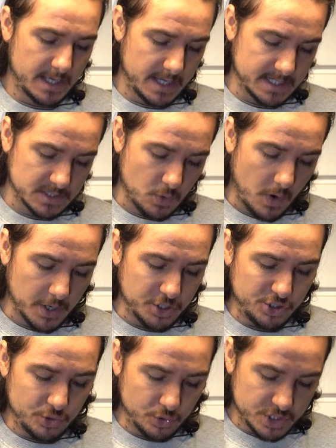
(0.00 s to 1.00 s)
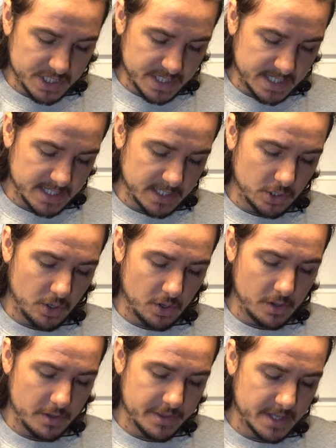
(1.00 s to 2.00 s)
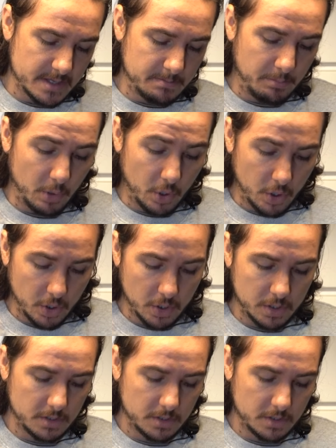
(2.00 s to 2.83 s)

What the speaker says: It's quite nutty and earthy, but